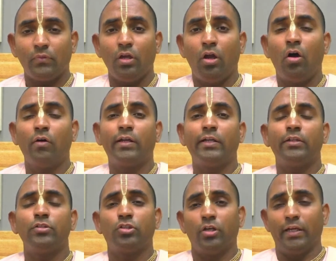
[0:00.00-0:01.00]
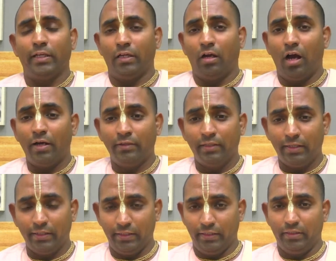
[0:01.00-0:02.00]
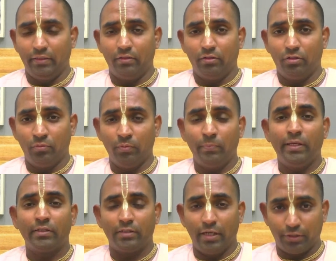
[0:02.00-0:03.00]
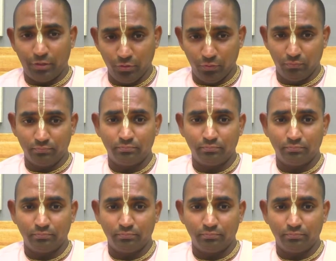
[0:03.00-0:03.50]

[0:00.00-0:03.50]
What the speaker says: how can enjoy ordinary human beings like you?